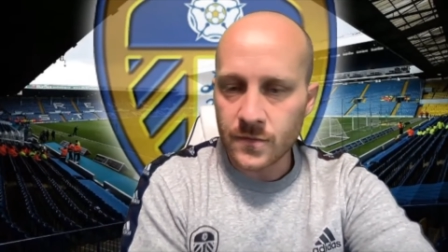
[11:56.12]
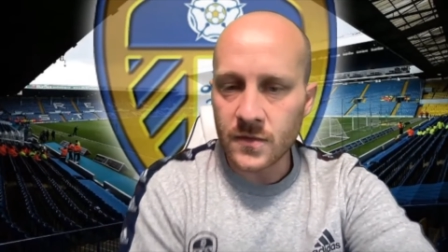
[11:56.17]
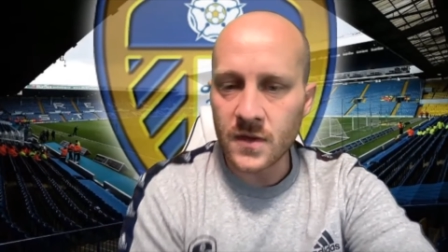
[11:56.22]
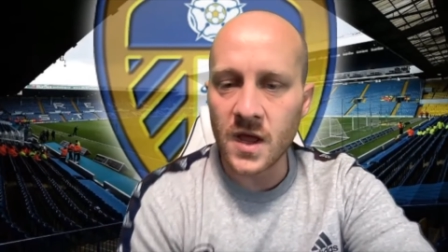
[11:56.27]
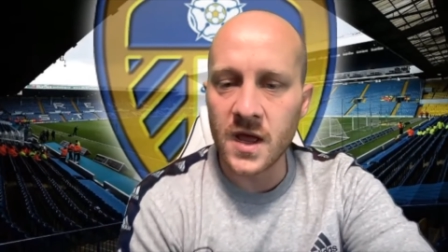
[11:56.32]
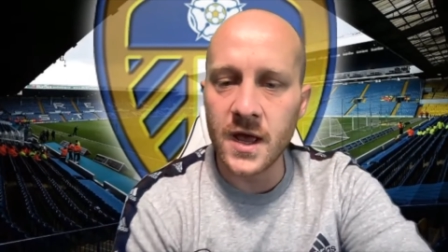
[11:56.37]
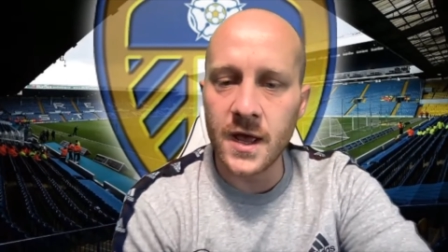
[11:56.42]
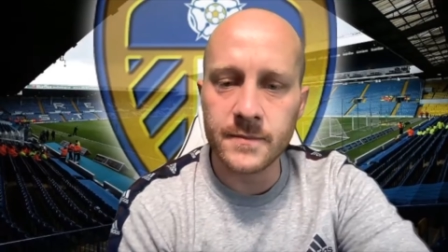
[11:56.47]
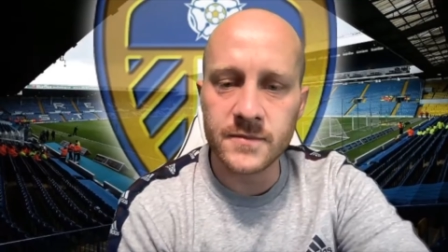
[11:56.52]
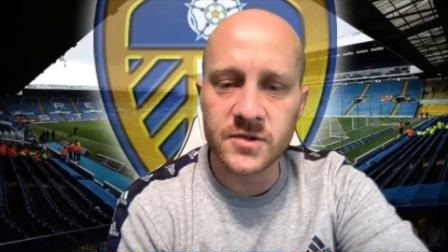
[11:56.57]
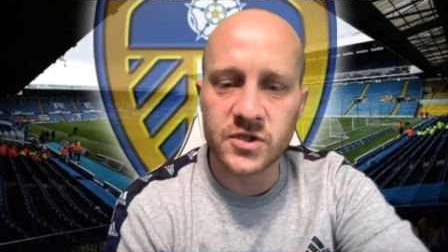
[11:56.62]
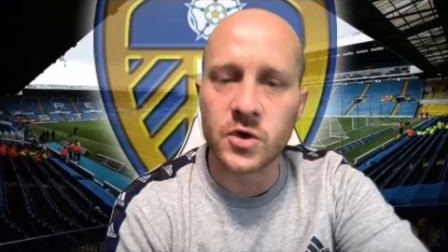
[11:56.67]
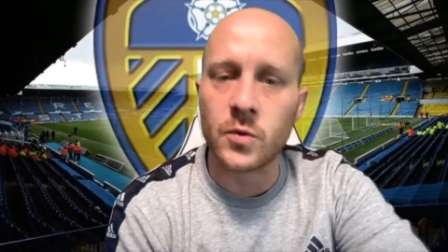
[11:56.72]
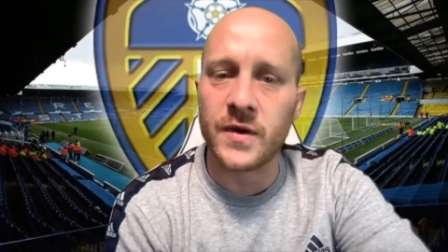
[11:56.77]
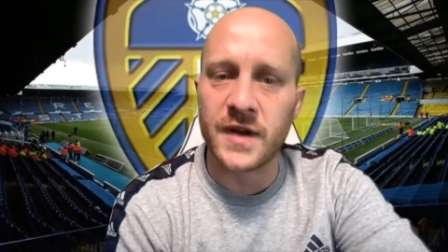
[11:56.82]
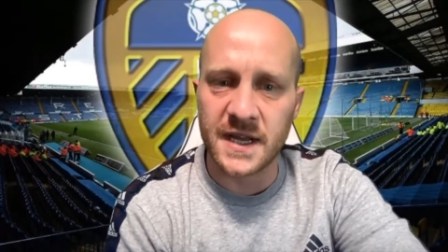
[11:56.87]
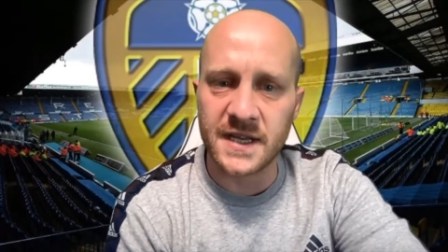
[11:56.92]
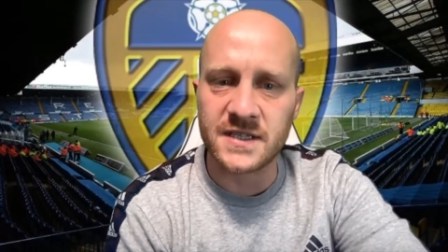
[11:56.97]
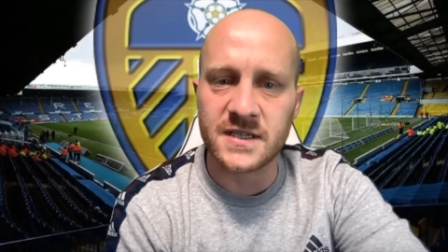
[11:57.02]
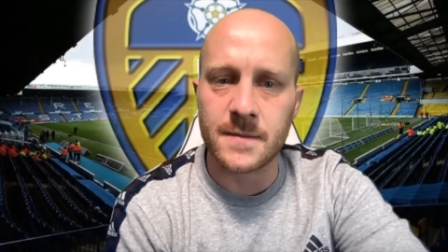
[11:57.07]
Um, so we
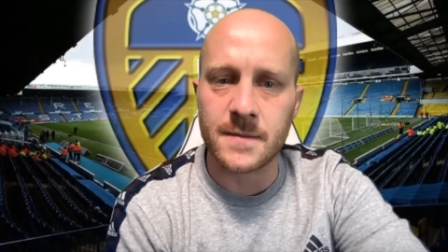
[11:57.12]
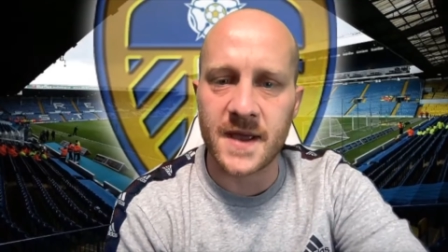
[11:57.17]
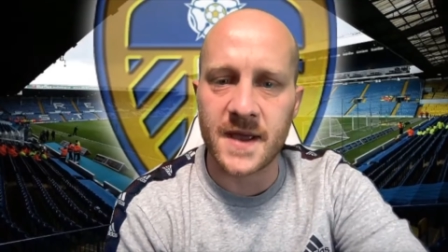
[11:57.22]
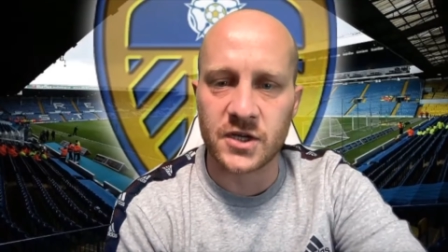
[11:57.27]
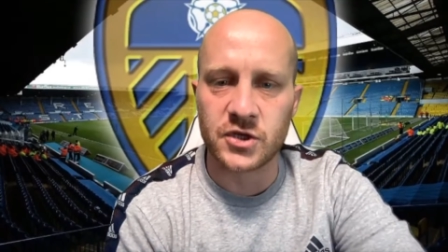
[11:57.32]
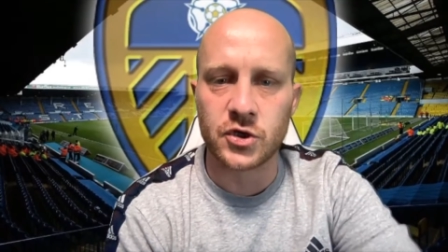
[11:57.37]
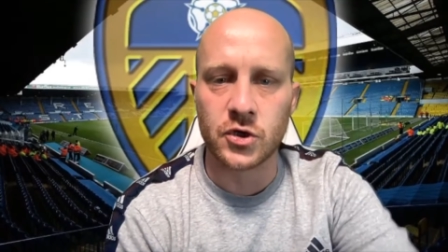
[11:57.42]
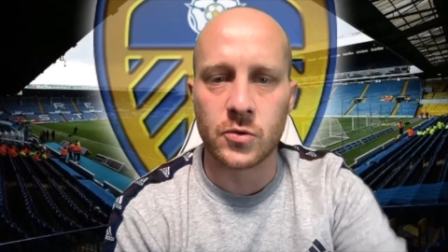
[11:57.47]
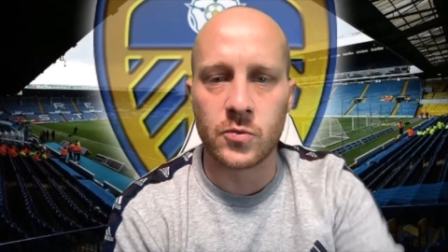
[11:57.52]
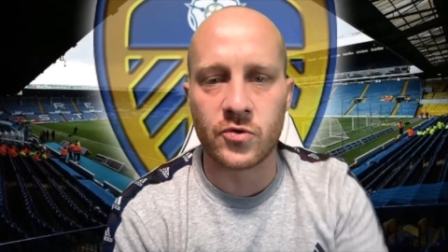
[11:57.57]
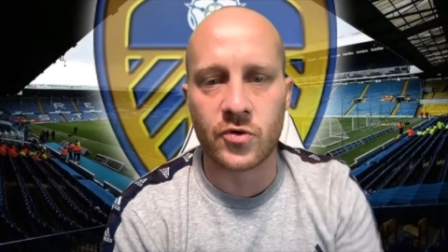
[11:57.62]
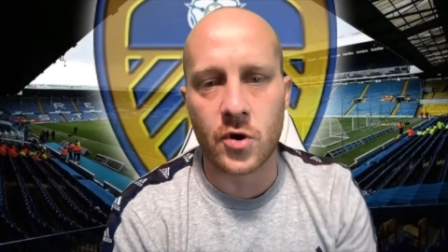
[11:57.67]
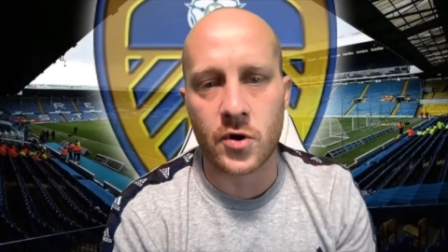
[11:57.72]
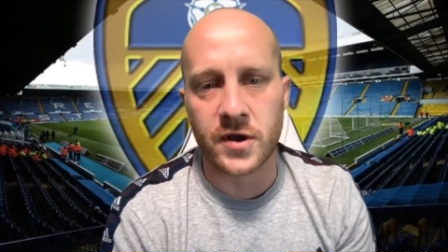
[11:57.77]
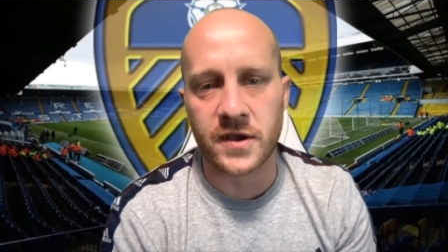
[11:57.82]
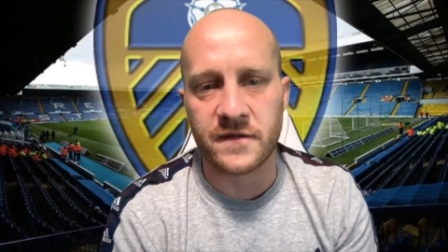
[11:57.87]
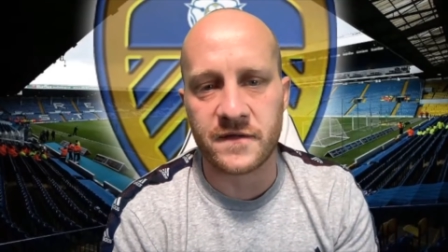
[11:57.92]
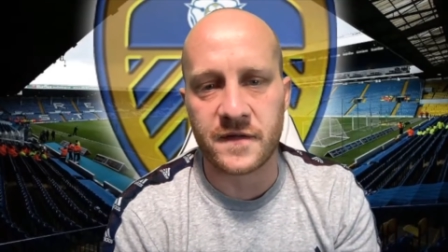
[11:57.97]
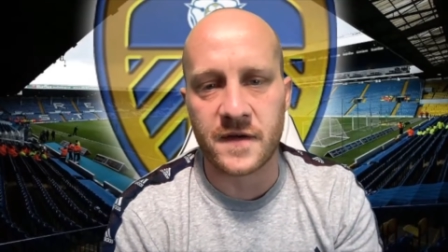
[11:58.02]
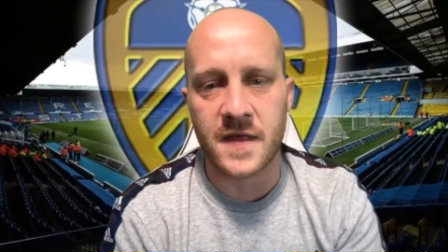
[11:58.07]
need to make sure we're on
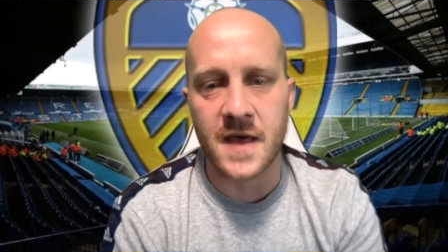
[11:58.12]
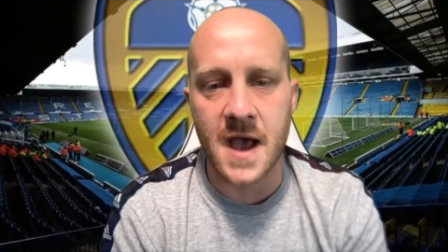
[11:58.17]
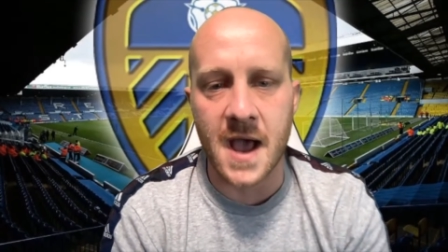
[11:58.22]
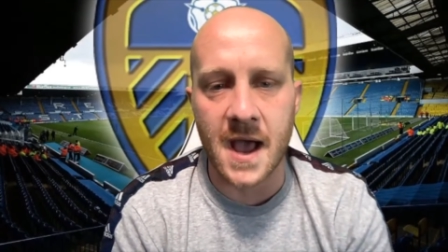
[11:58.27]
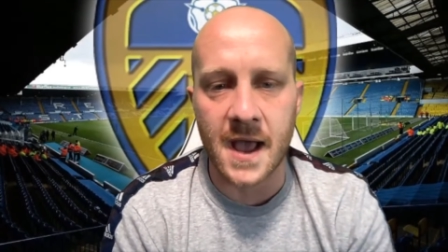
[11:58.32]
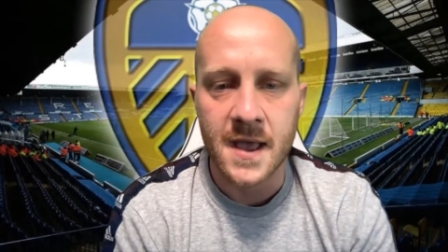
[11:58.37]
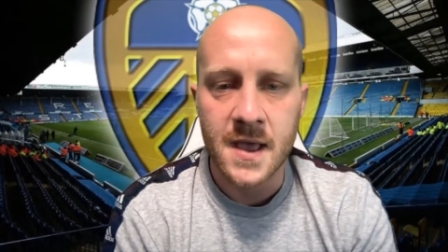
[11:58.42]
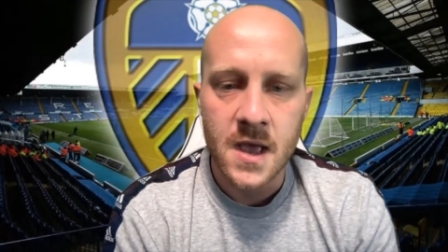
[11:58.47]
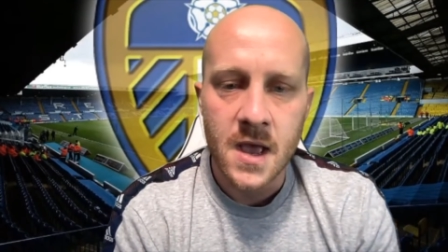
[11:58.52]
it for that.